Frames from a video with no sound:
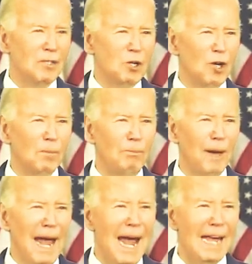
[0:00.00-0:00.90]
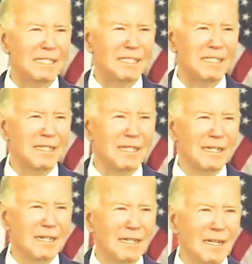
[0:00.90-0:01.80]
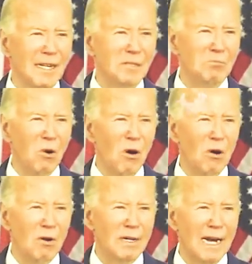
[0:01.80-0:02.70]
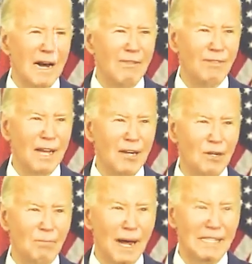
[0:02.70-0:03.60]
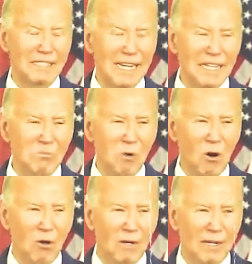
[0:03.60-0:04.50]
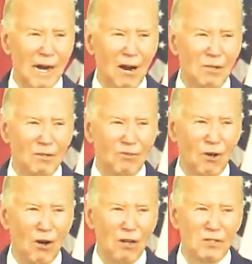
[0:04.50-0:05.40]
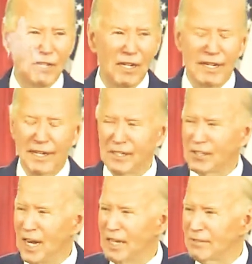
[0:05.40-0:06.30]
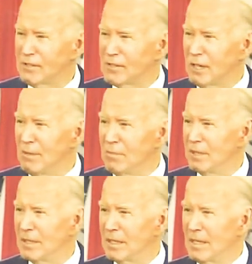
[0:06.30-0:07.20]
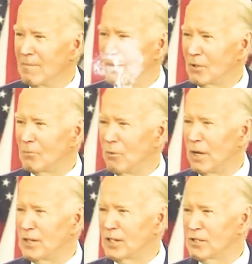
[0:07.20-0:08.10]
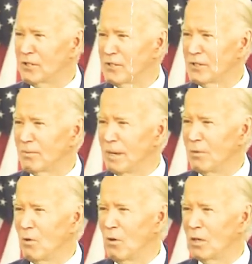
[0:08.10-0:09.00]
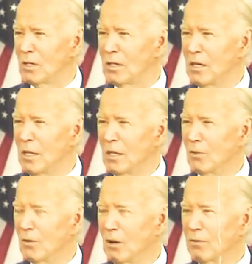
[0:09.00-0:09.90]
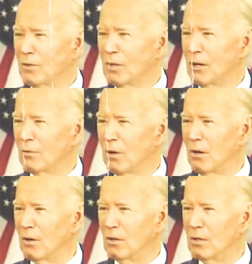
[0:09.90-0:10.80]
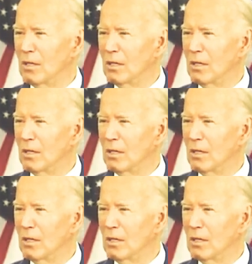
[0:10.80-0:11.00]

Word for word: to look past his moral, if they look past his moral and character flaws in exchange for his commitment to appoint justice to the Supreme Court who would overturn Roe.